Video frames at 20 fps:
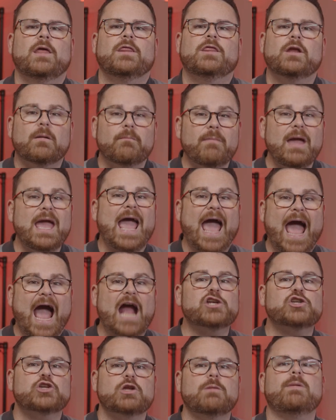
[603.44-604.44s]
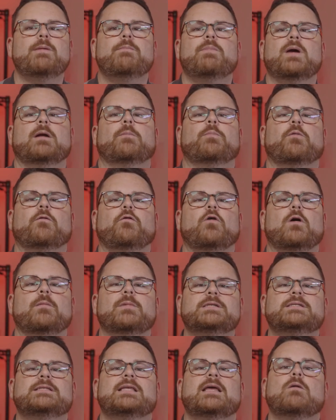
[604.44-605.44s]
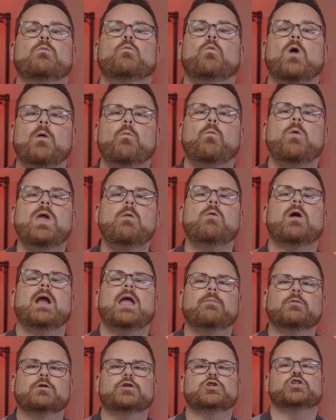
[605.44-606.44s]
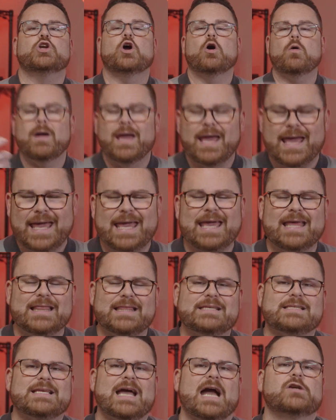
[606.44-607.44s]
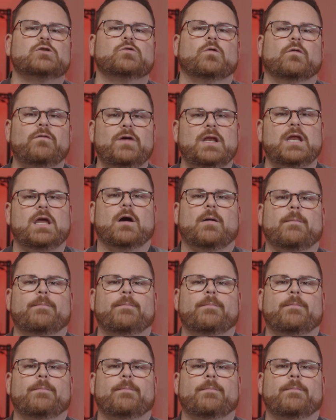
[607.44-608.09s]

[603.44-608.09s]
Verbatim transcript: There may actually be better performance than what we were able to show in this actual video.